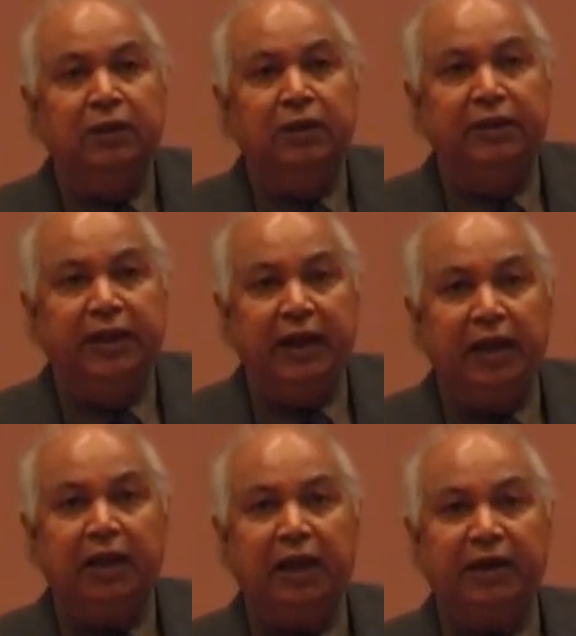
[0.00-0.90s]

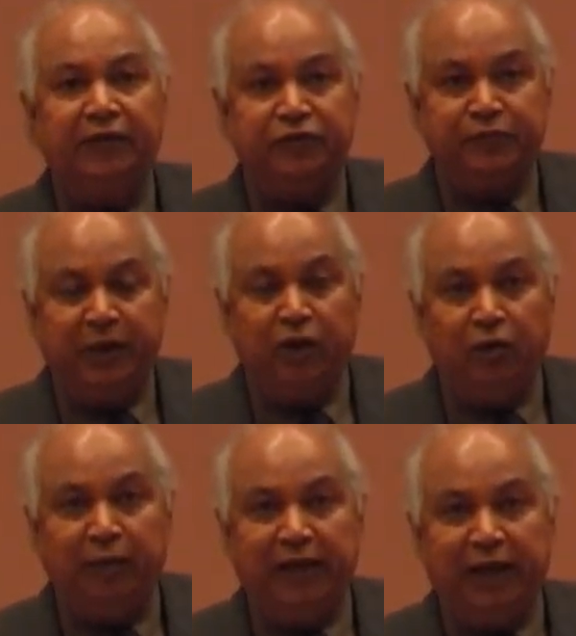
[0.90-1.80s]
there. I have spent all
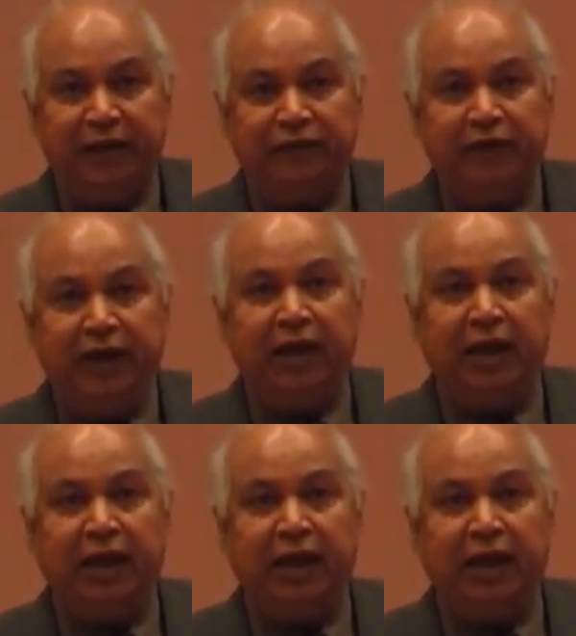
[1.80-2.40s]
my life there.